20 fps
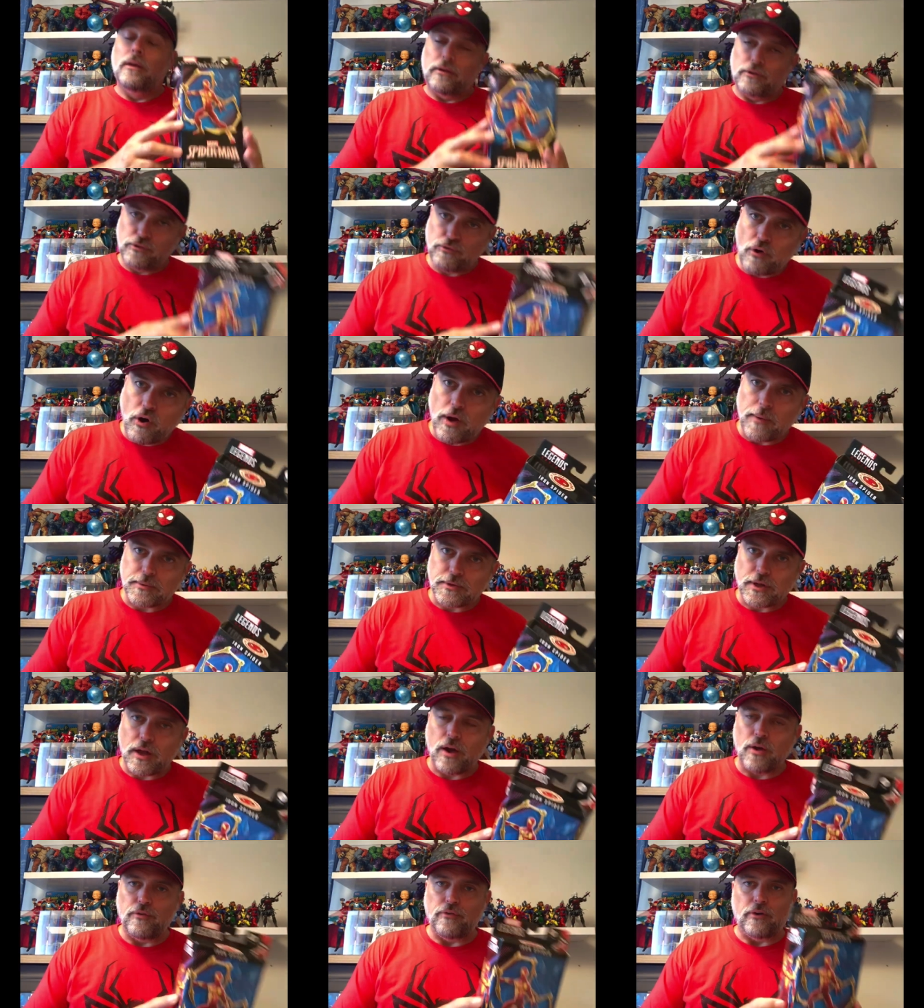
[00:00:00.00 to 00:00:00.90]
gripes
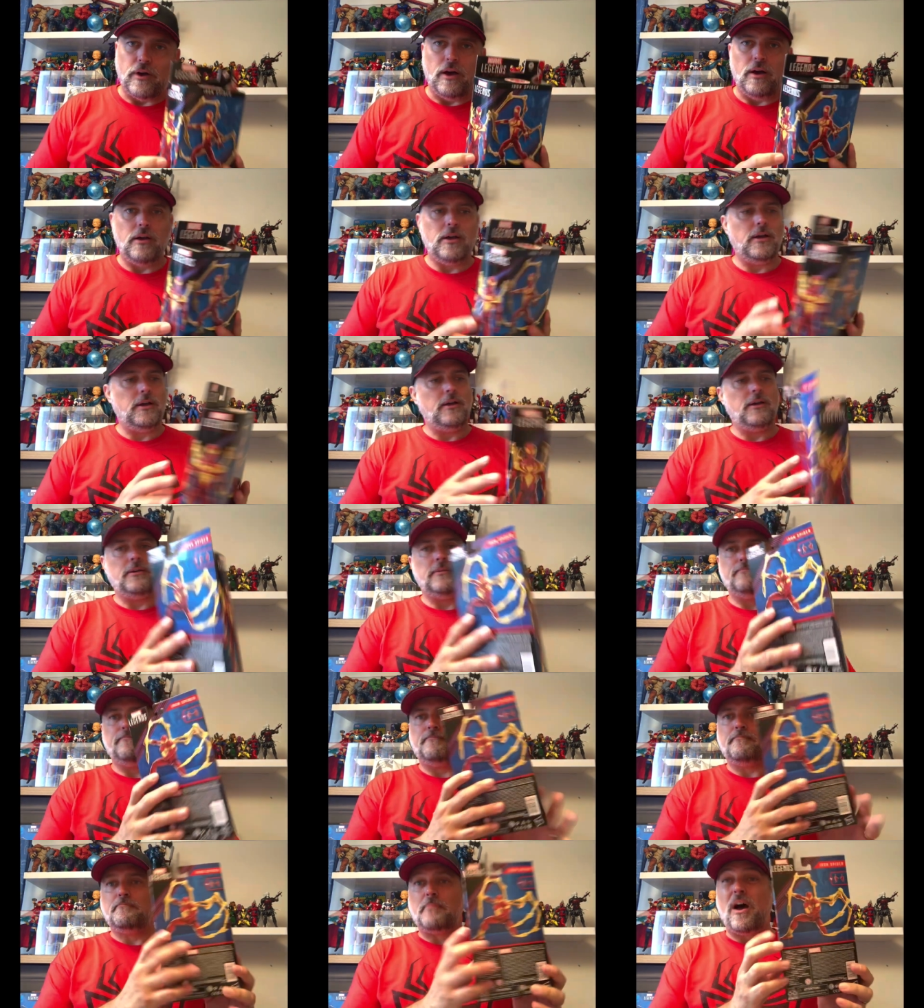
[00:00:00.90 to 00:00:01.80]
over,
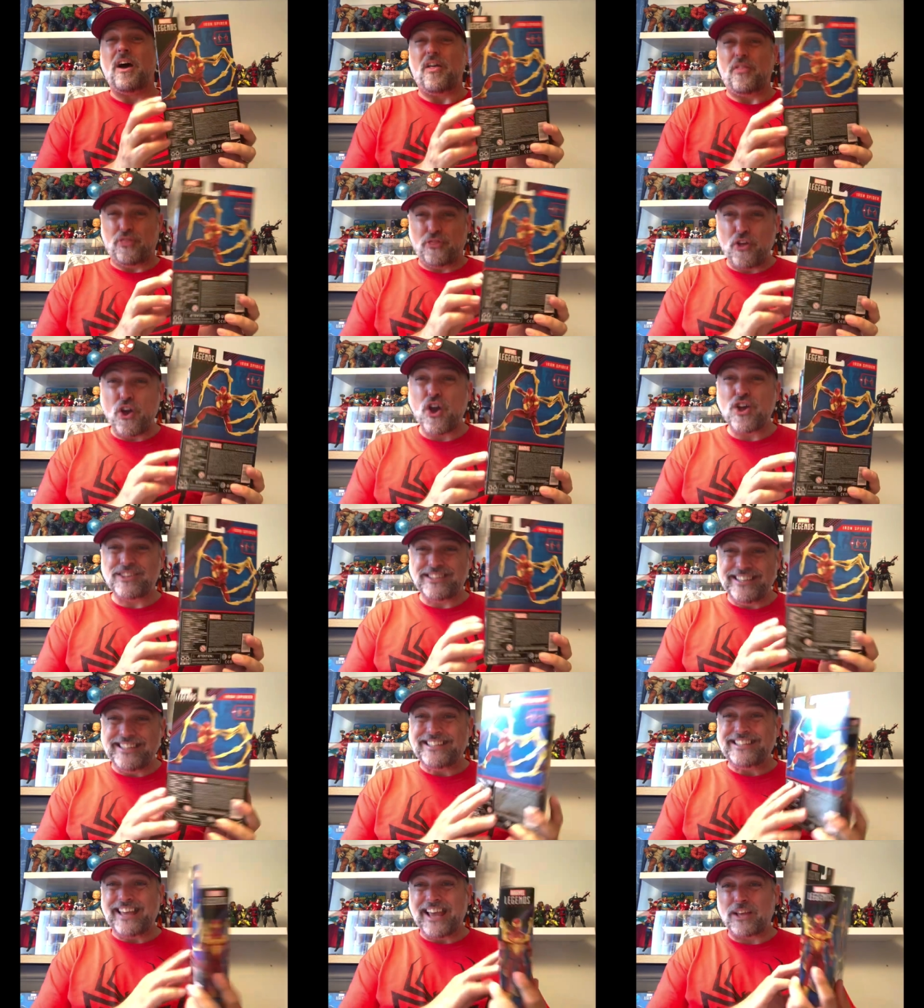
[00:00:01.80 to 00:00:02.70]
but
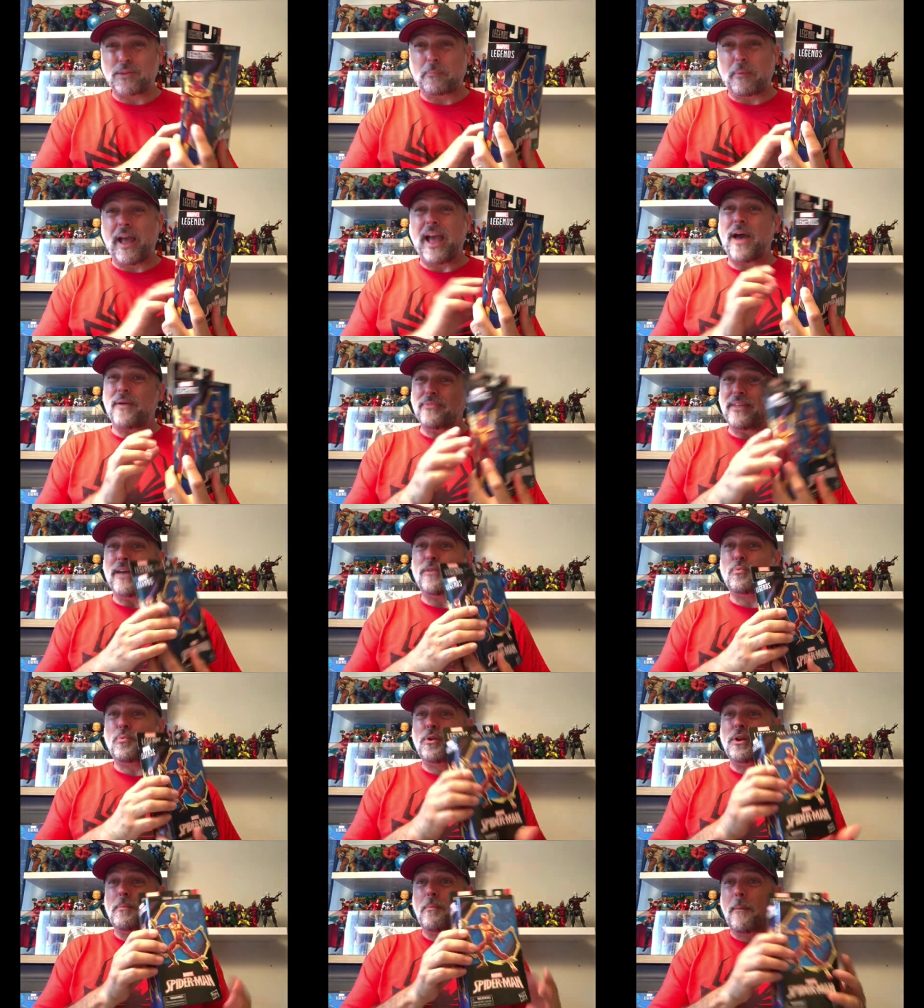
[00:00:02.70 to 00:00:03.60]
£36,
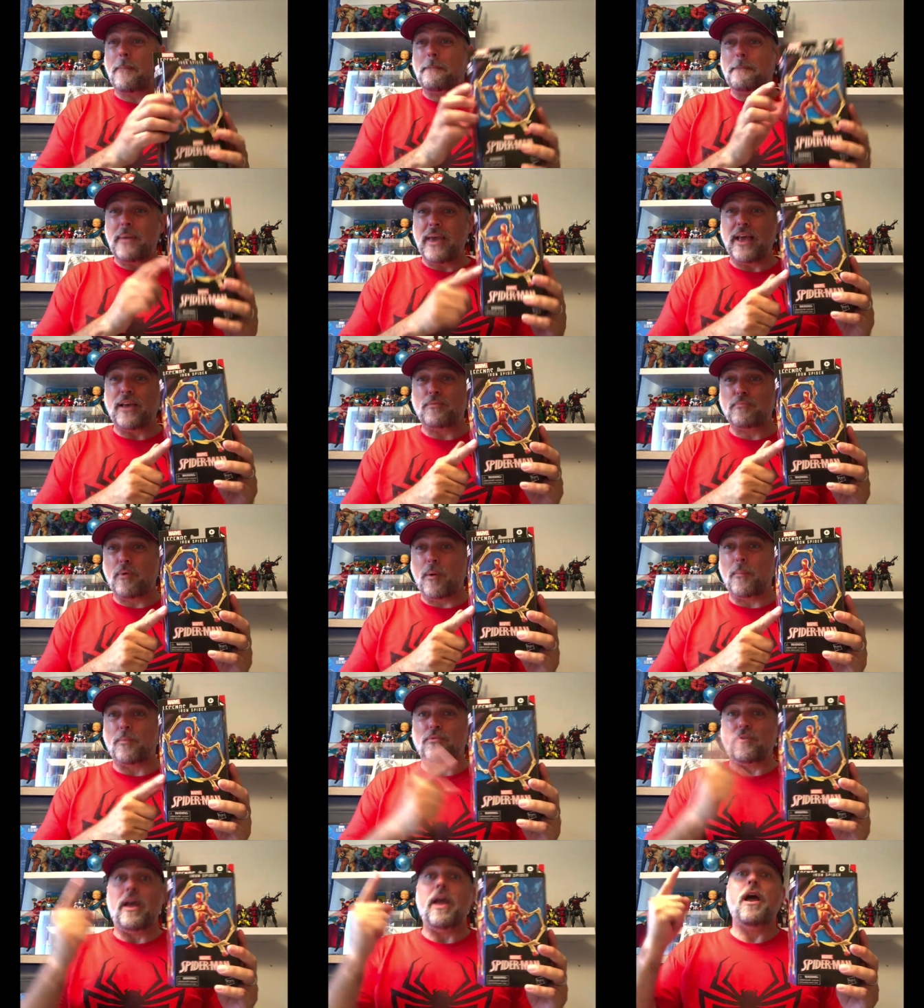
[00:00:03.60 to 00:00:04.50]
that's one of my biggest
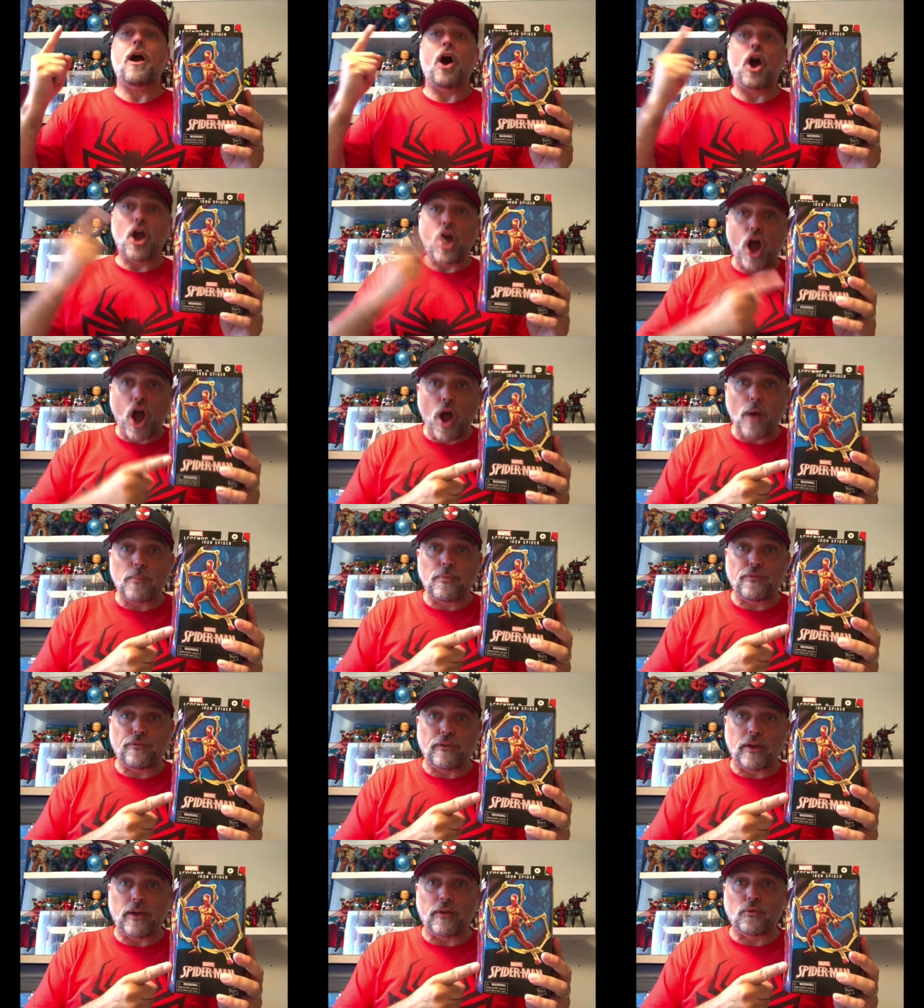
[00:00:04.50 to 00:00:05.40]
problems with it. I hope the
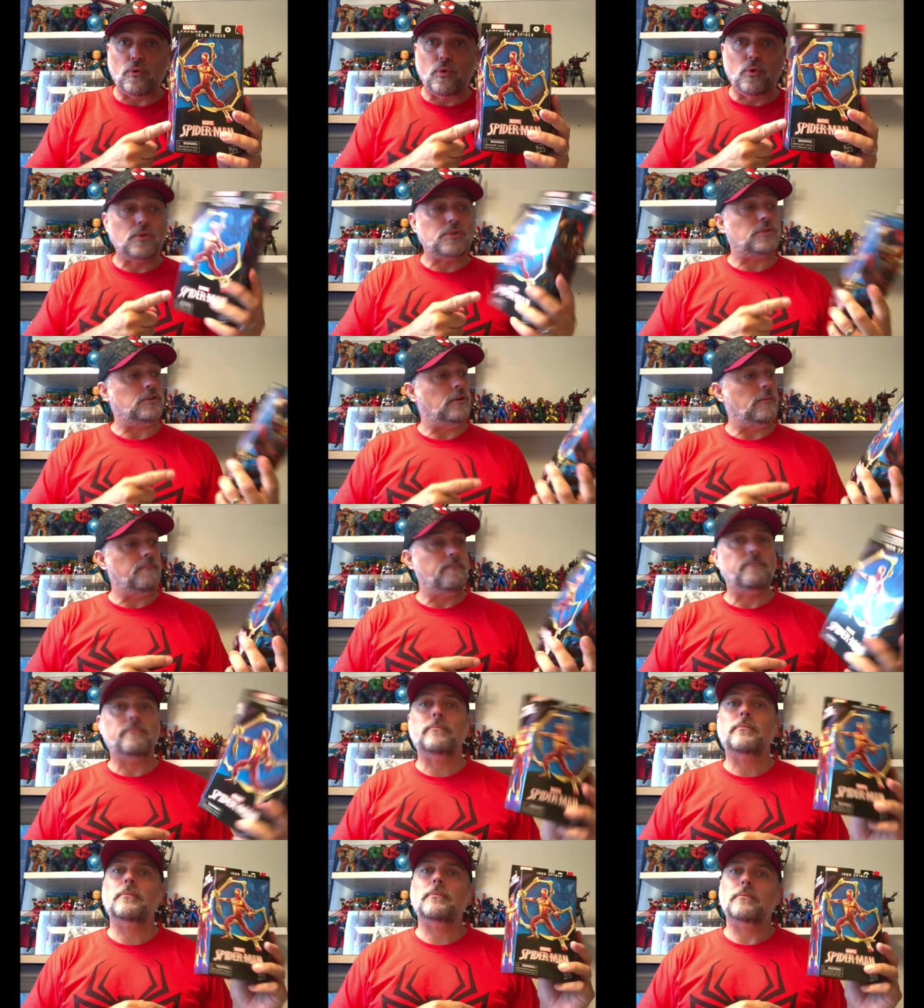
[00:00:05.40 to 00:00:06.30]
figure's awesome,
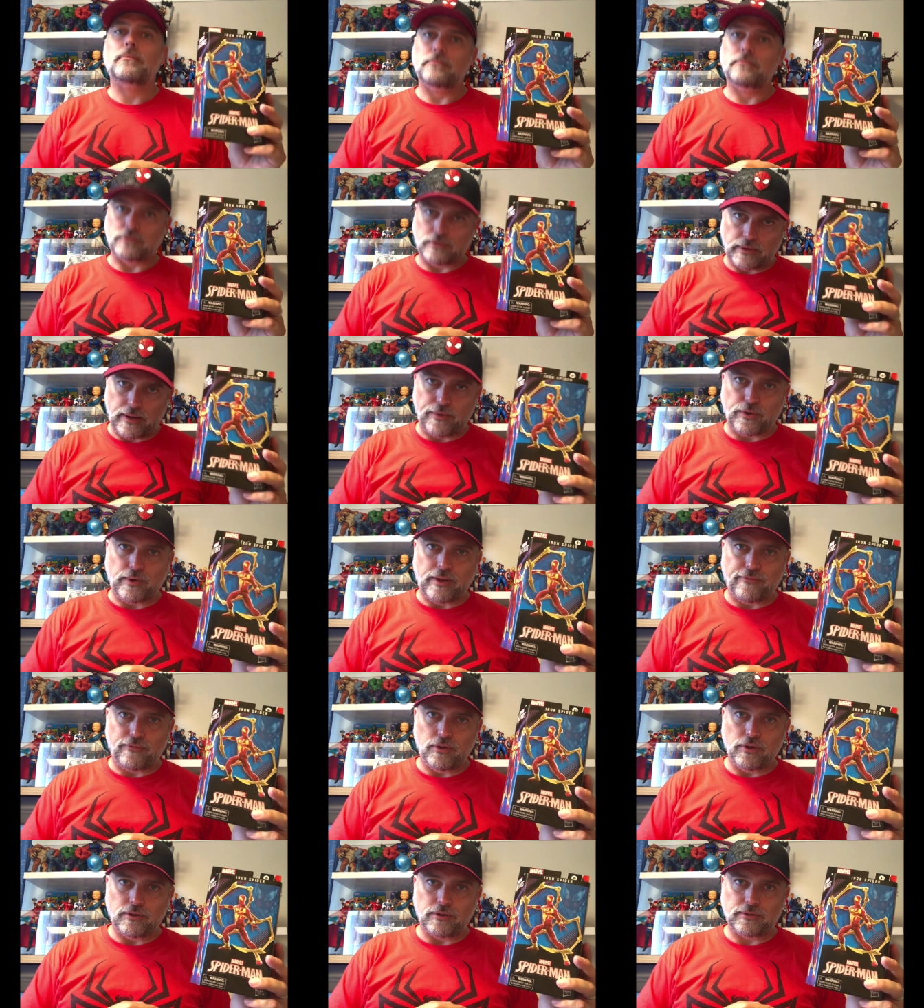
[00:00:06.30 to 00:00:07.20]
so now I'm going to
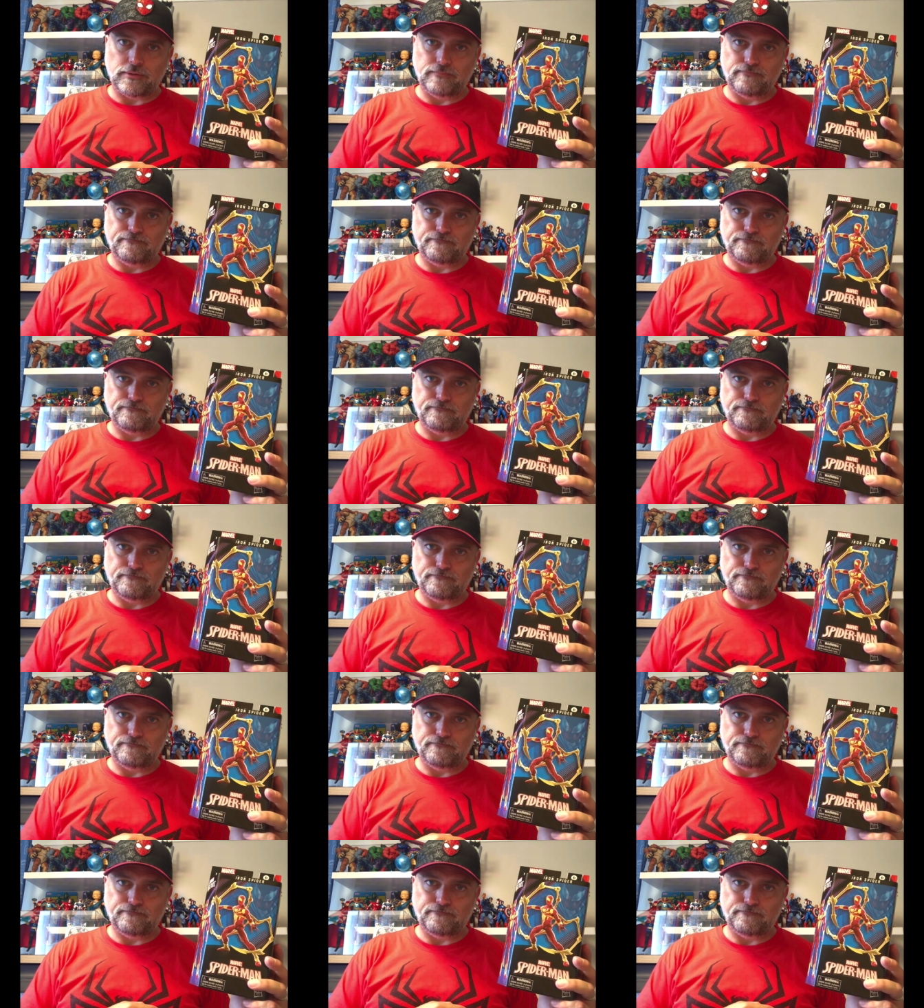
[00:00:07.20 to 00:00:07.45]
have a look.